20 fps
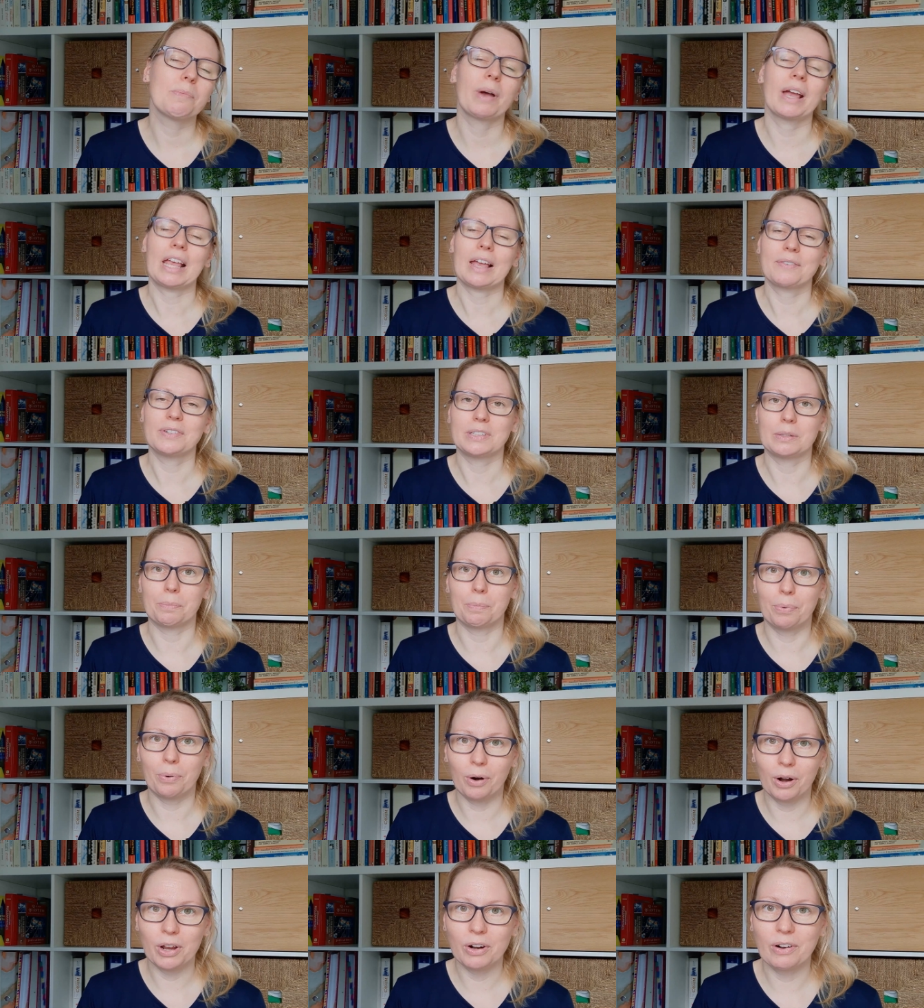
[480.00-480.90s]
you might have some
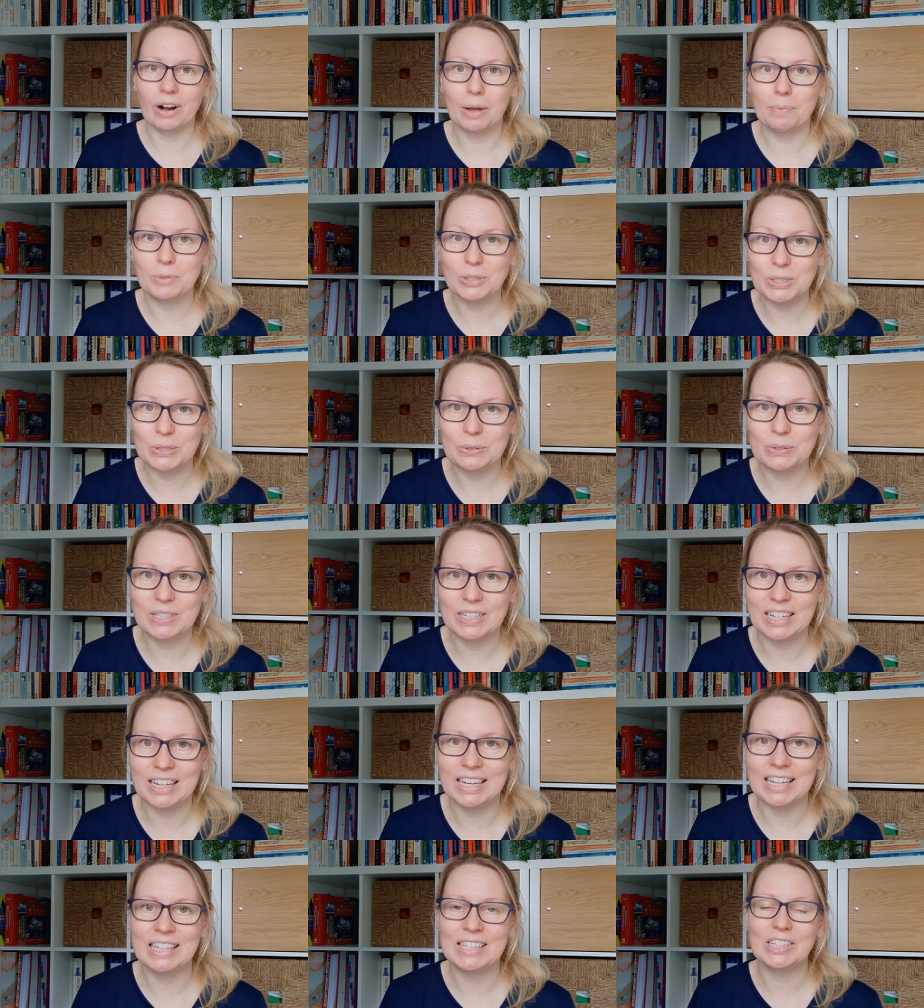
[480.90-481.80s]
program
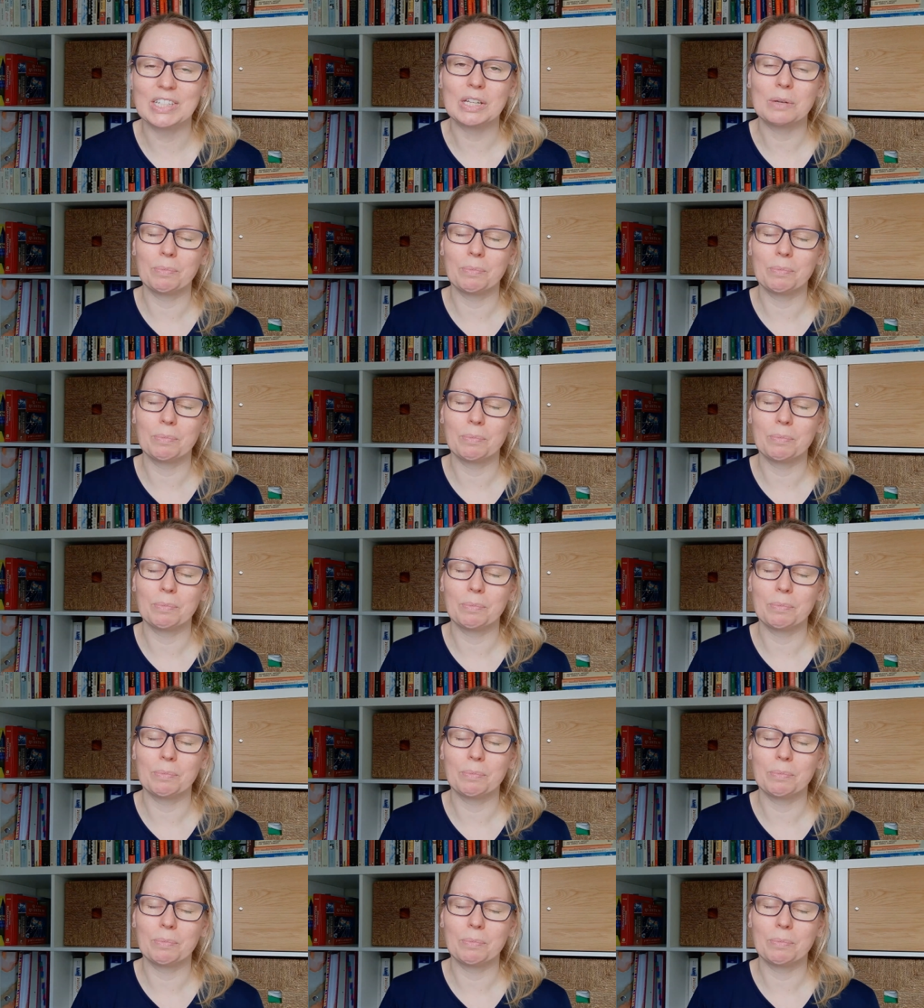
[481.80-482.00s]
duties,